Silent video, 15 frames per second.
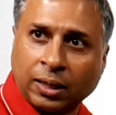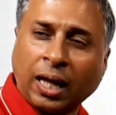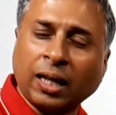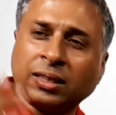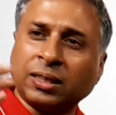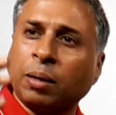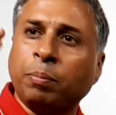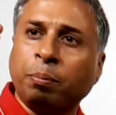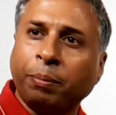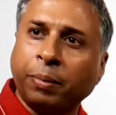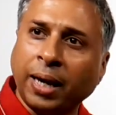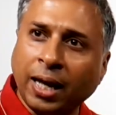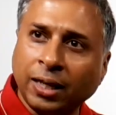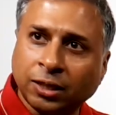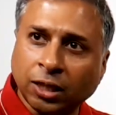That's a
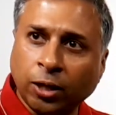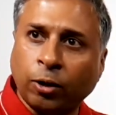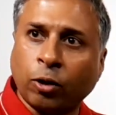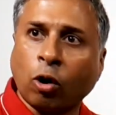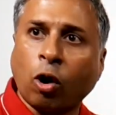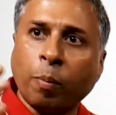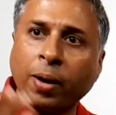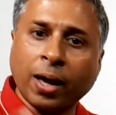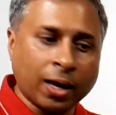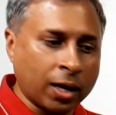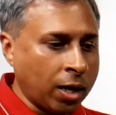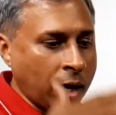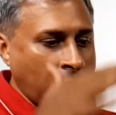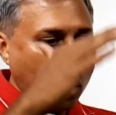major drawback